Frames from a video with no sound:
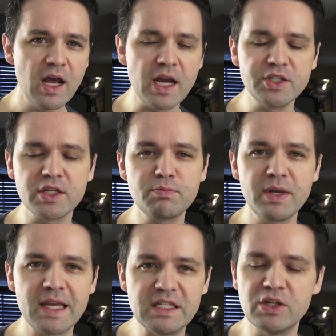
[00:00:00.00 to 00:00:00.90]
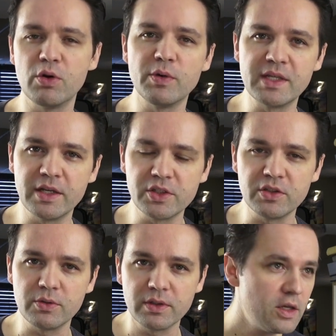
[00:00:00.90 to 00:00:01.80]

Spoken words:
I just paid zero attention to it.